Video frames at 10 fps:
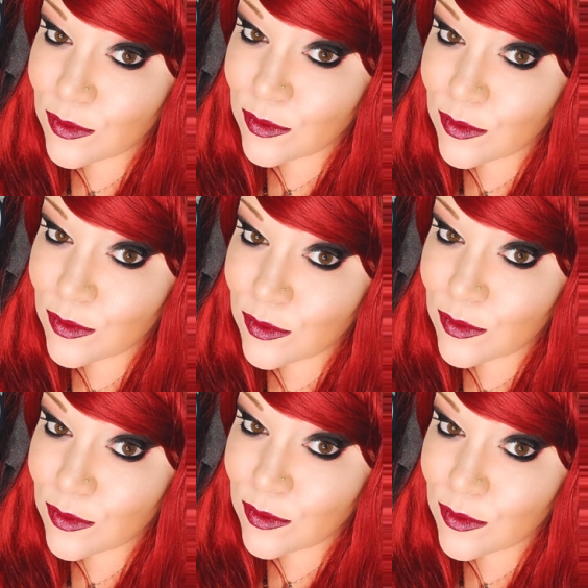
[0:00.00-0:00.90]
Light
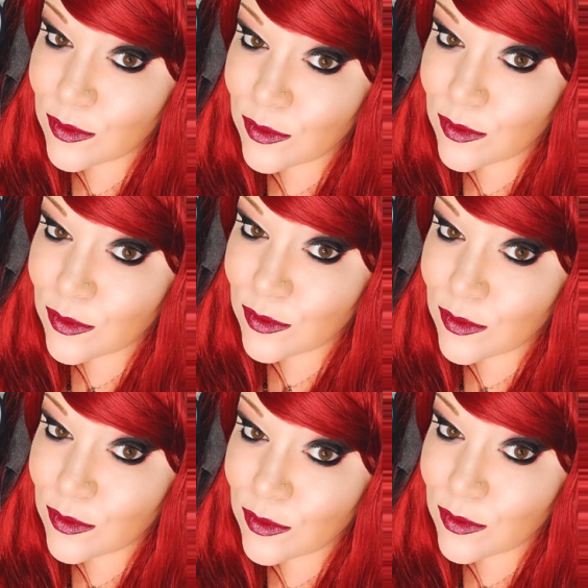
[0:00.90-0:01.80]
streamed through
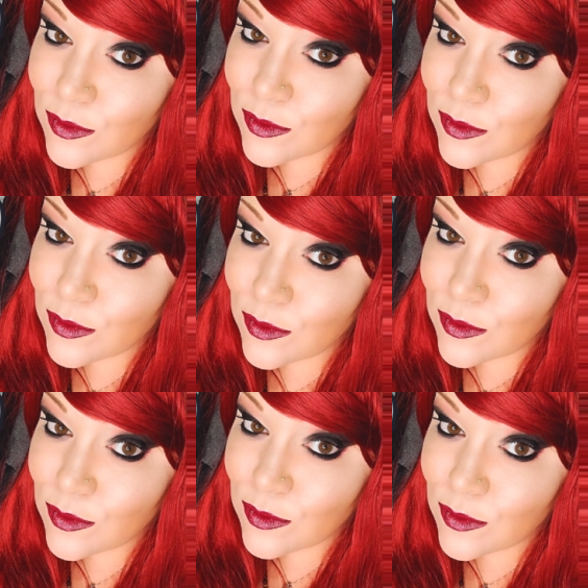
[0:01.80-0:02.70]
it, bright
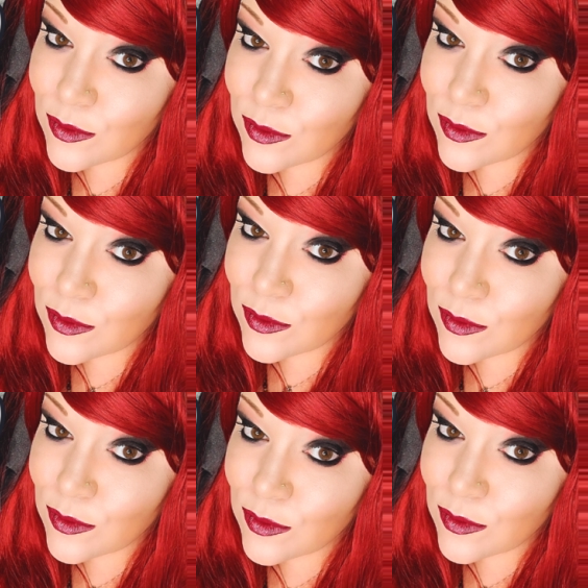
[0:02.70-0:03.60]
and hot as a
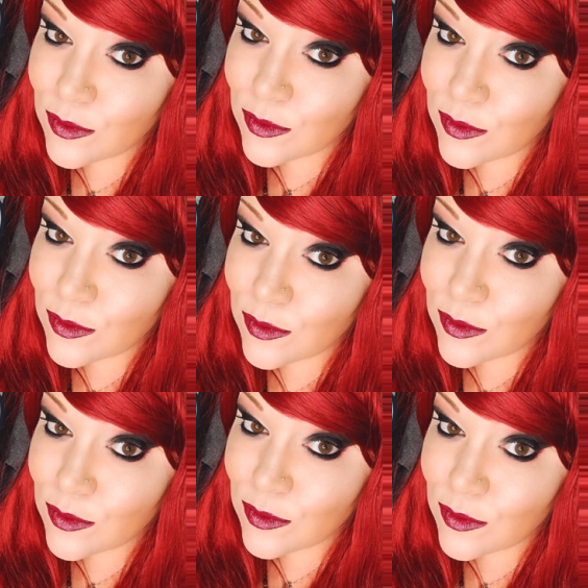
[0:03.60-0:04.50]
phaser beam.